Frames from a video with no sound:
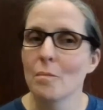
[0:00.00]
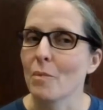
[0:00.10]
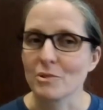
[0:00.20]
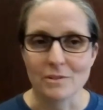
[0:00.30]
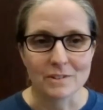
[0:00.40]

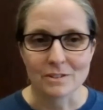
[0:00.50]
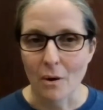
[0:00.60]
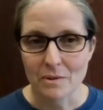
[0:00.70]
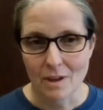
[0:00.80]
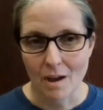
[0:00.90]
Most of us
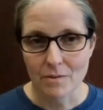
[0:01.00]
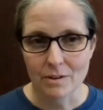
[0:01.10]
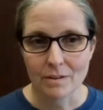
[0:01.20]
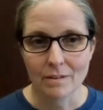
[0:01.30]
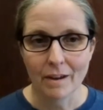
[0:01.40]
always have
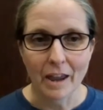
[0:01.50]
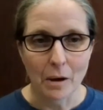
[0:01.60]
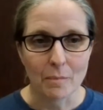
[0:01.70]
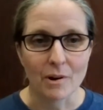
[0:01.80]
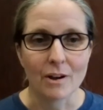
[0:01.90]
a
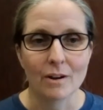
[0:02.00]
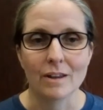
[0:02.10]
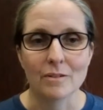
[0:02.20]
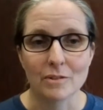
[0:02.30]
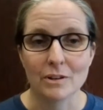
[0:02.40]
camera
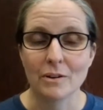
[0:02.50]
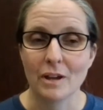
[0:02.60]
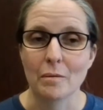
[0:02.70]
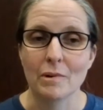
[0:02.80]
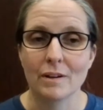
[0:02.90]
and a video
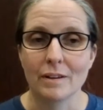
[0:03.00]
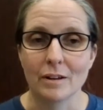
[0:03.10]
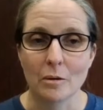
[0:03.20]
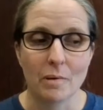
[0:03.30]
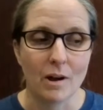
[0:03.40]
camera
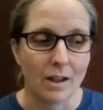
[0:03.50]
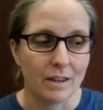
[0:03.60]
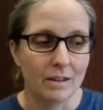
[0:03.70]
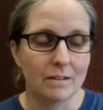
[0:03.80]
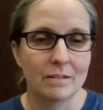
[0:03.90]
in our
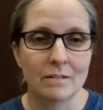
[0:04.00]
pocket,